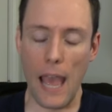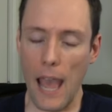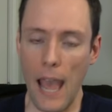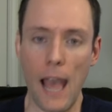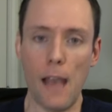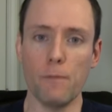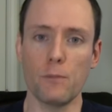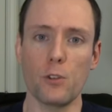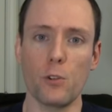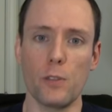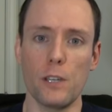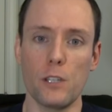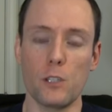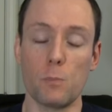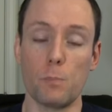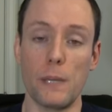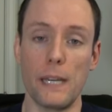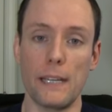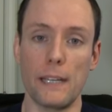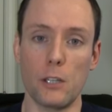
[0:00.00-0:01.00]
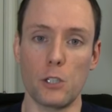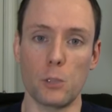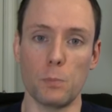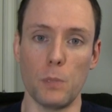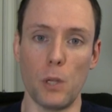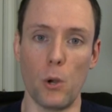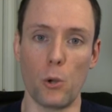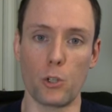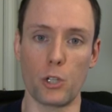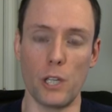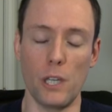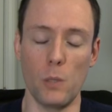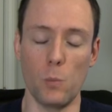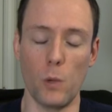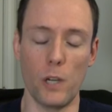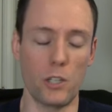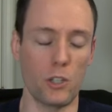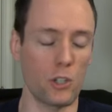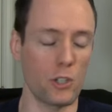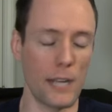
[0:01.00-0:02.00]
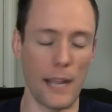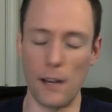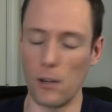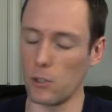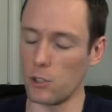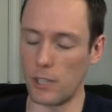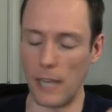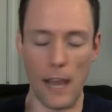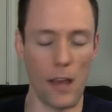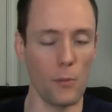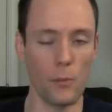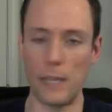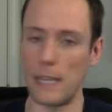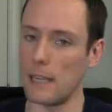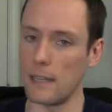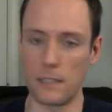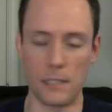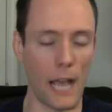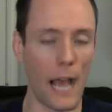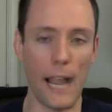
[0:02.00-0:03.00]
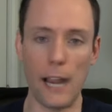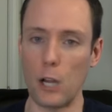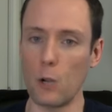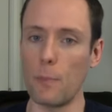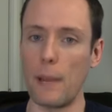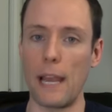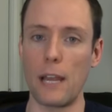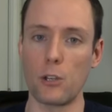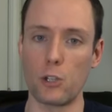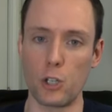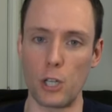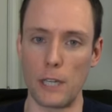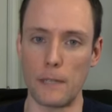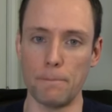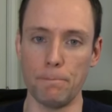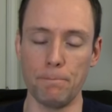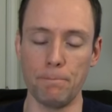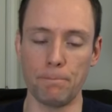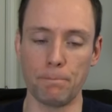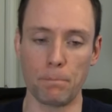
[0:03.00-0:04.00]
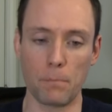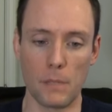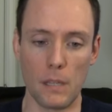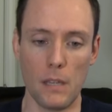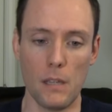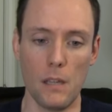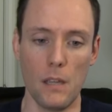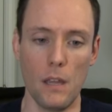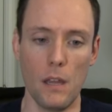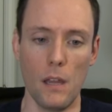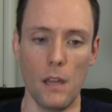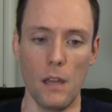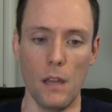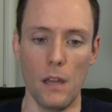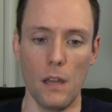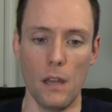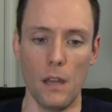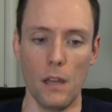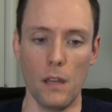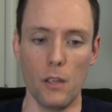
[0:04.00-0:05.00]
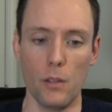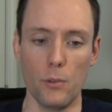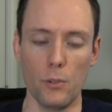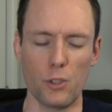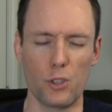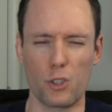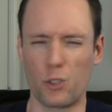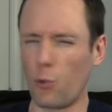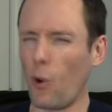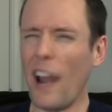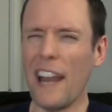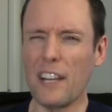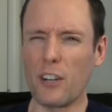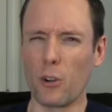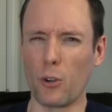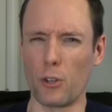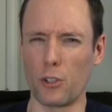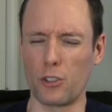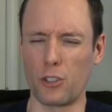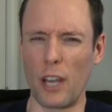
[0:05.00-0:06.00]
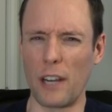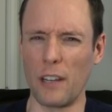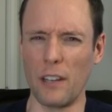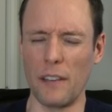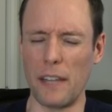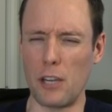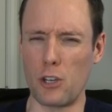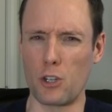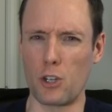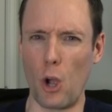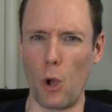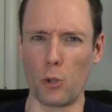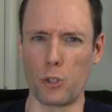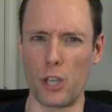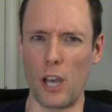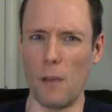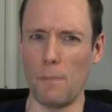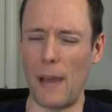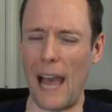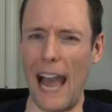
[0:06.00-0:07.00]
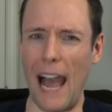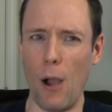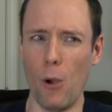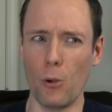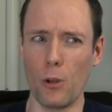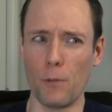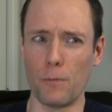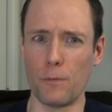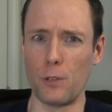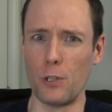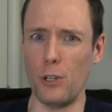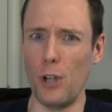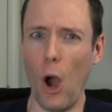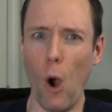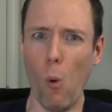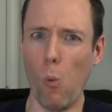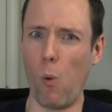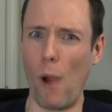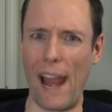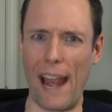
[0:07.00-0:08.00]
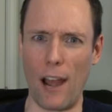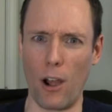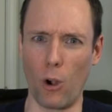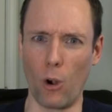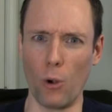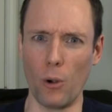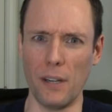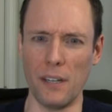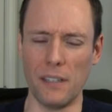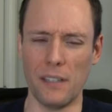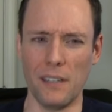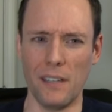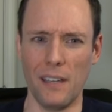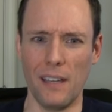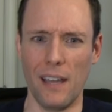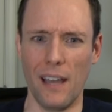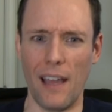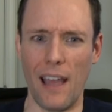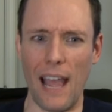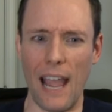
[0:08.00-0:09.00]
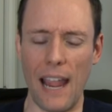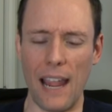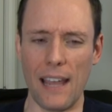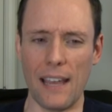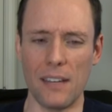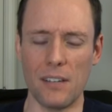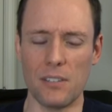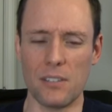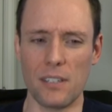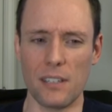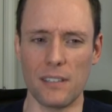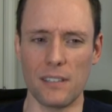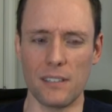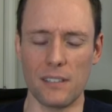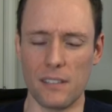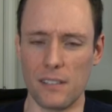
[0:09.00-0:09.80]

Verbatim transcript: After this big explosion, which tears down the entire mansion, Stryker suddenly shows up out of nowhere and